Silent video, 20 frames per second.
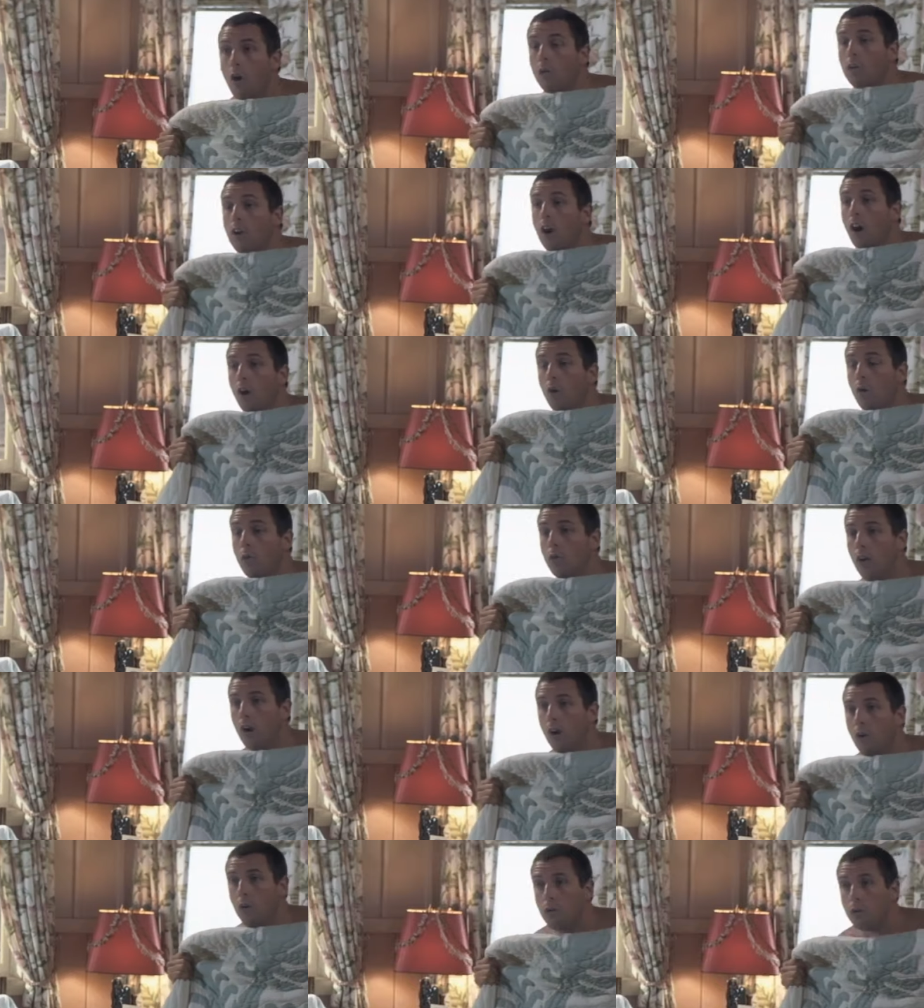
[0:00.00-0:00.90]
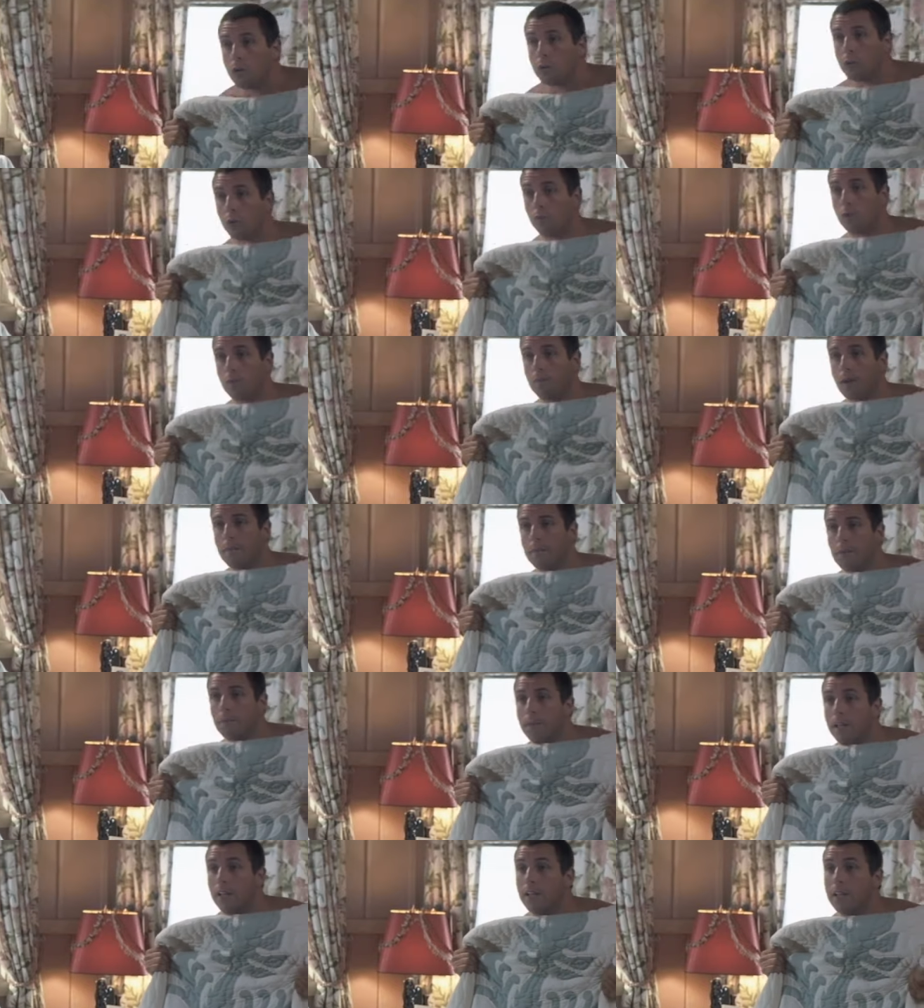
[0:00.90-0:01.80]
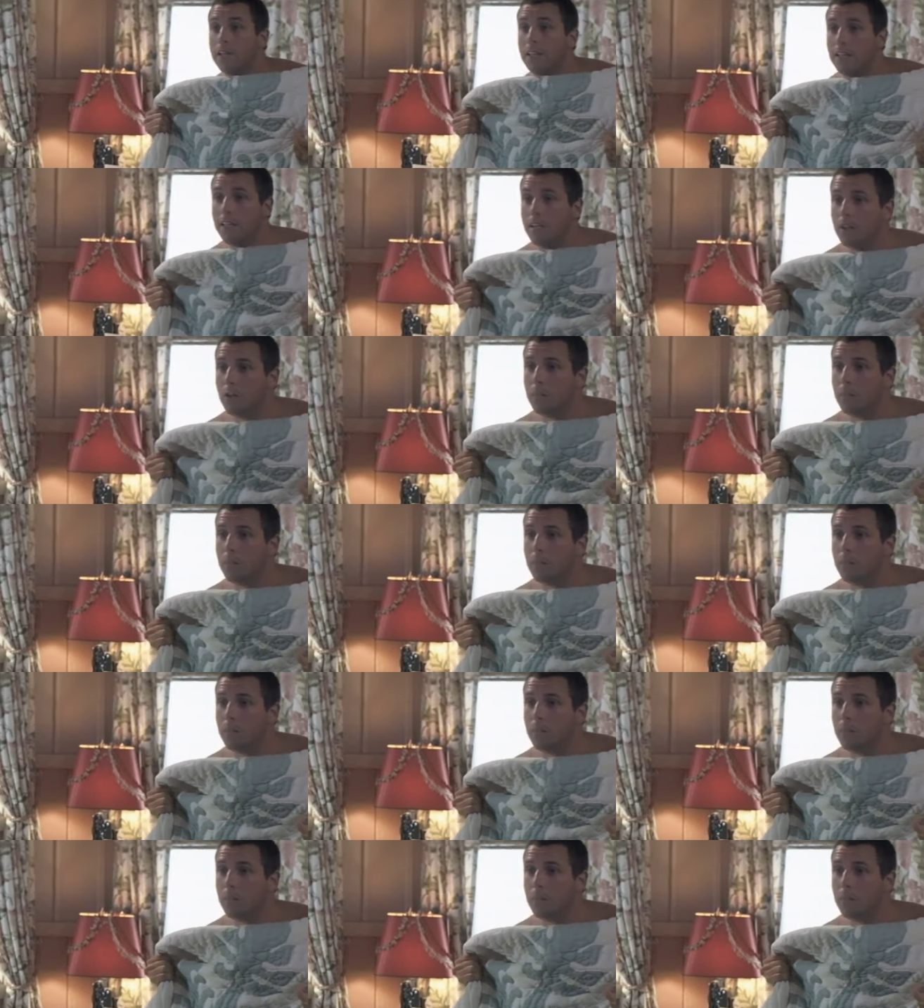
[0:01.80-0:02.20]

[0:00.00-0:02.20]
no, no, don't you remember me a little?